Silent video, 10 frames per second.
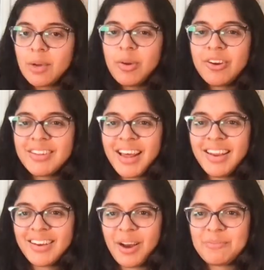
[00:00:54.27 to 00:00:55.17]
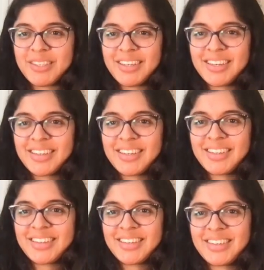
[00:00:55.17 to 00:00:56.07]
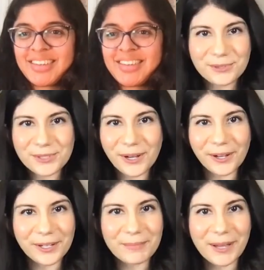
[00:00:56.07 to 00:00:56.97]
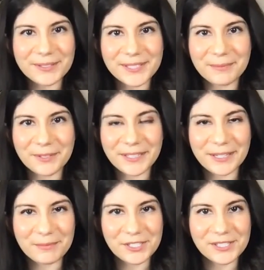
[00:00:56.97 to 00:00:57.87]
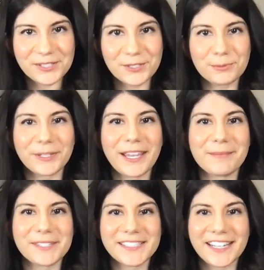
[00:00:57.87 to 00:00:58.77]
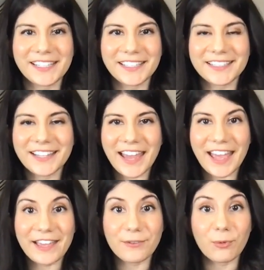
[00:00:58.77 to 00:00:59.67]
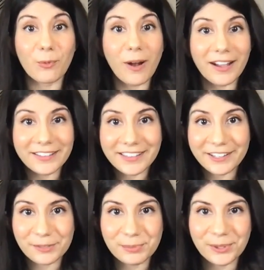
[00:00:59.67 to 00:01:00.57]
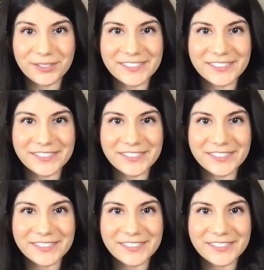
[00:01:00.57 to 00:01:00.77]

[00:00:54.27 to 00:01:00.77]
how we heard the helicopter. And can talk about some of the images SuperCam has taken and why they are important